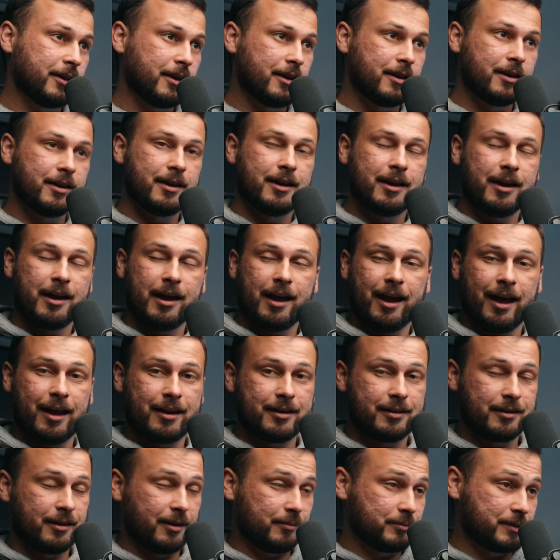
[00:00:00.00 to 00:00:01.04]
Right.
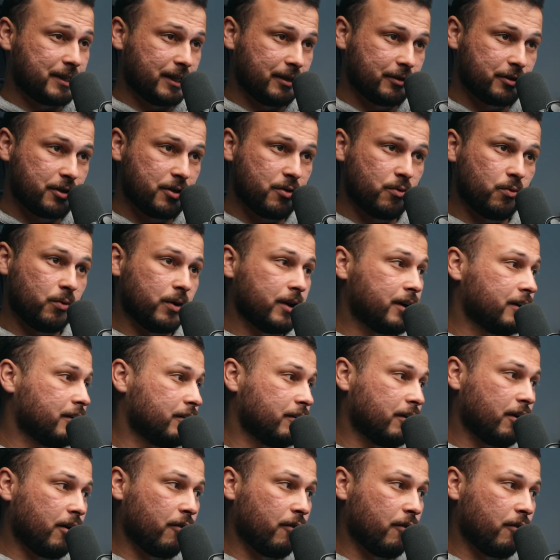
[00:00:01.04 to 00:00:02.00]
And I'm telling you, we're